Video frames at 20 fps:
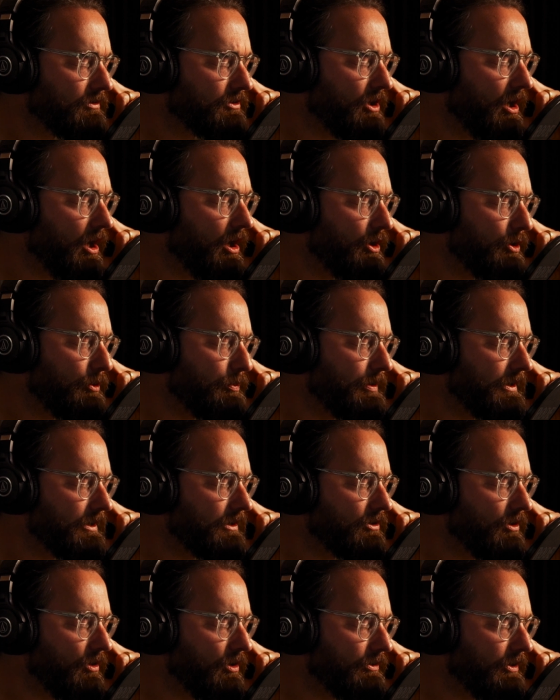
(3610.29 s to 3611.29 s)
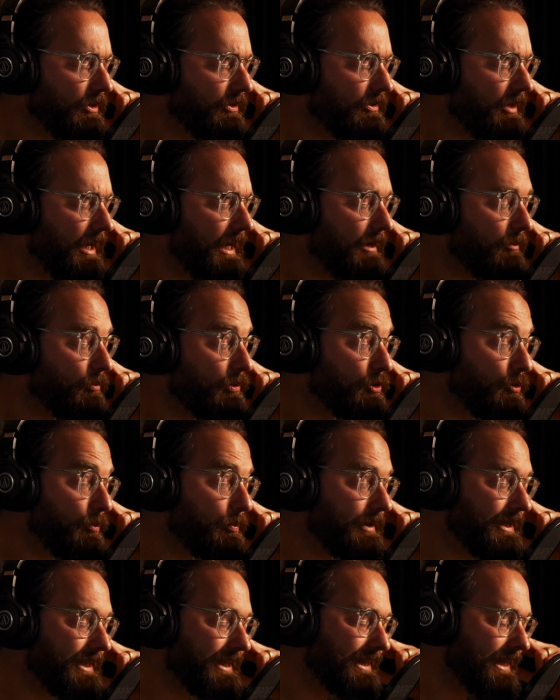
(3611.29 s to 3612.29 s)
hope in God that that will
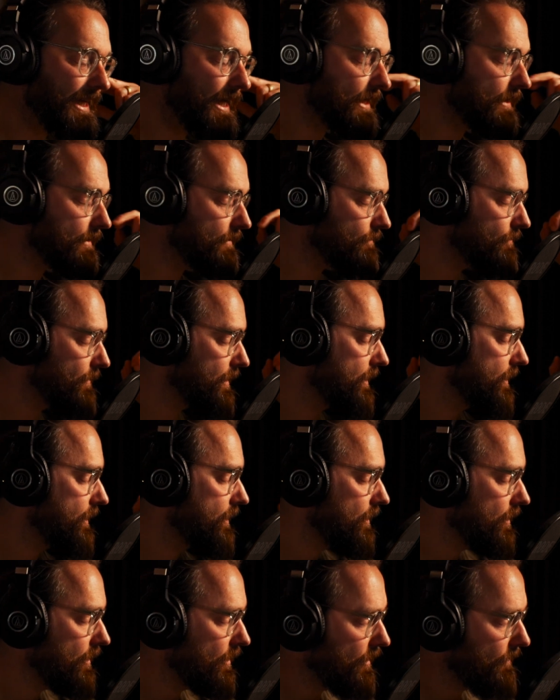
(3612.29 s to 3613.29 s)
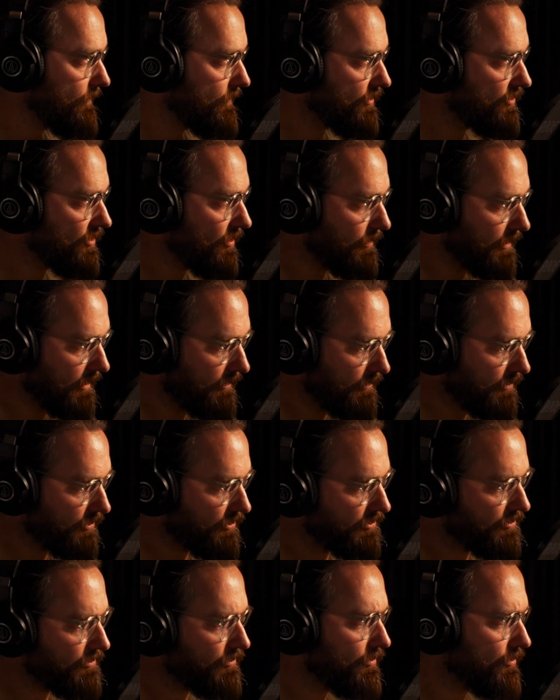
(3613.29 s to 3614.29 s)
be again something
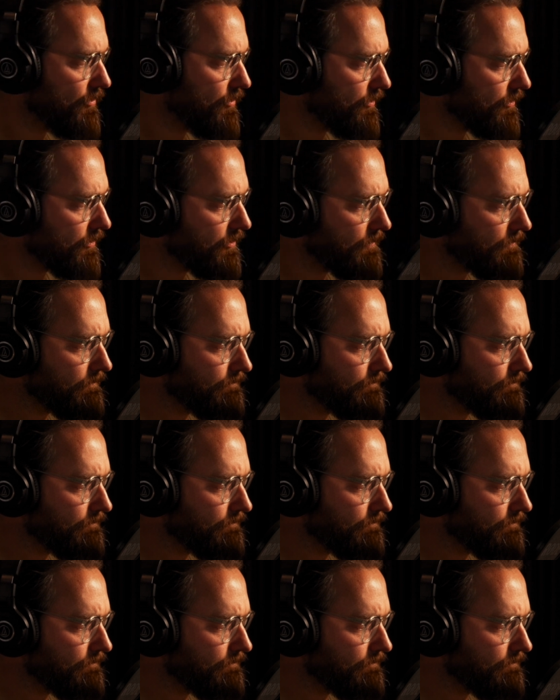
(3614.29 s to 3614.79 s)
restored.